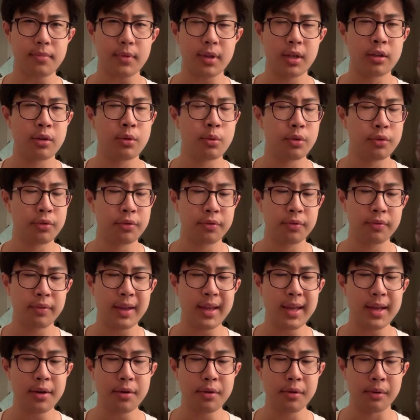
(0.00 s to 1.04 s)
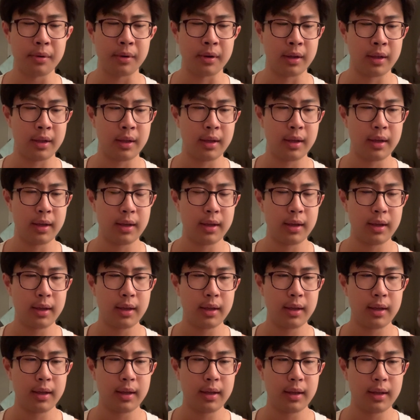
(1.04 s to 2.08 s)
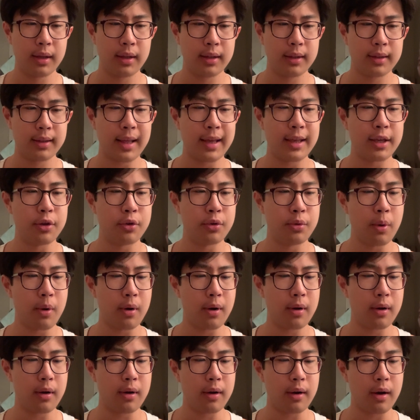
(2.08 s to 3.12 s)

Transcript: you will feel that you